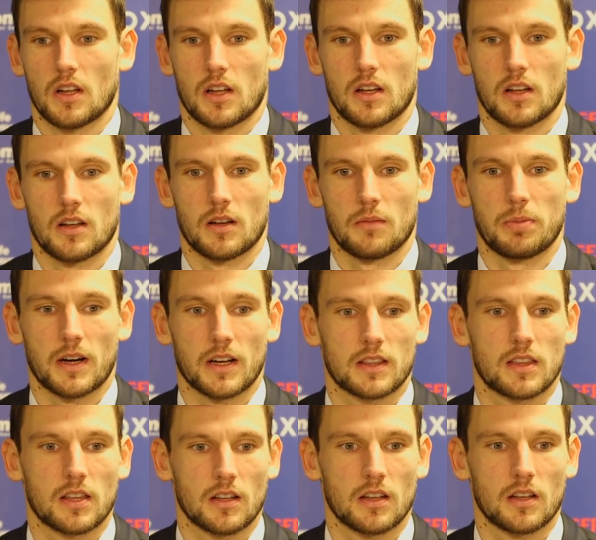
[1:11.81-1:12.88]

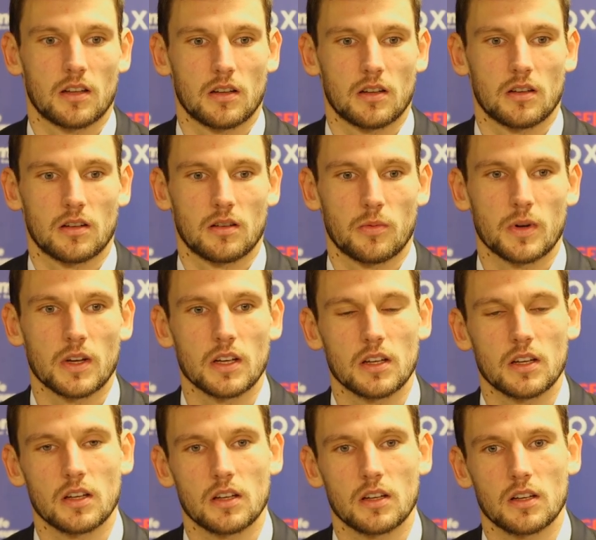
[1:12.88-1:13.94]
But
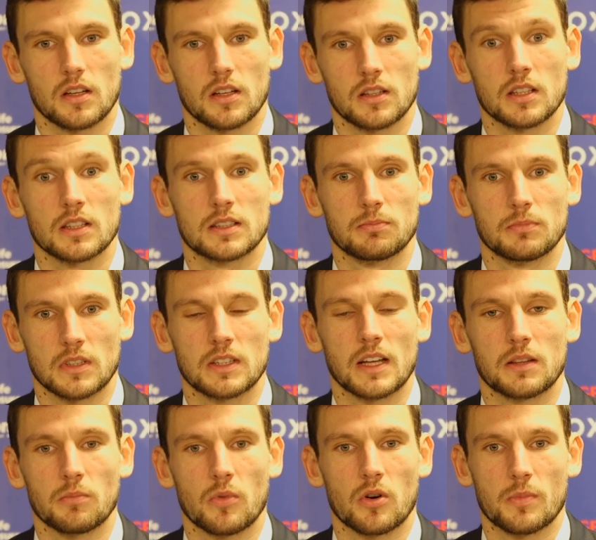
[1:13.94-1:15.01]
in
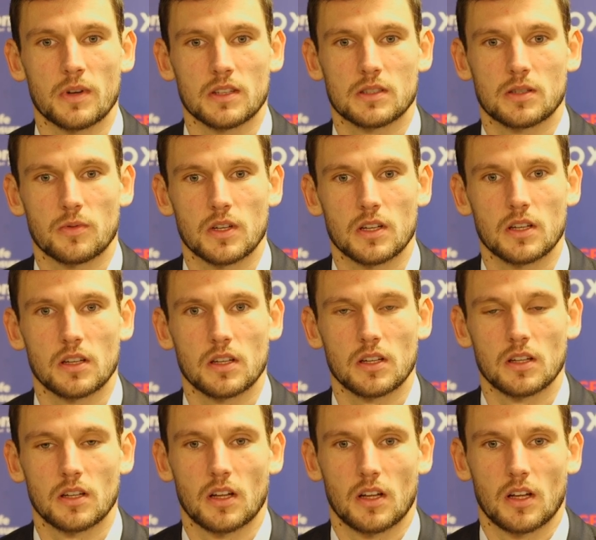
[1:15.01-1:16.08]
that moment
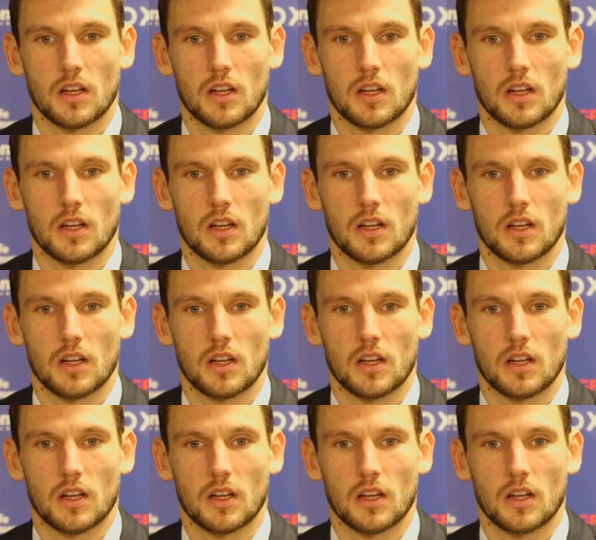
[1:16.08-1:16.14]
we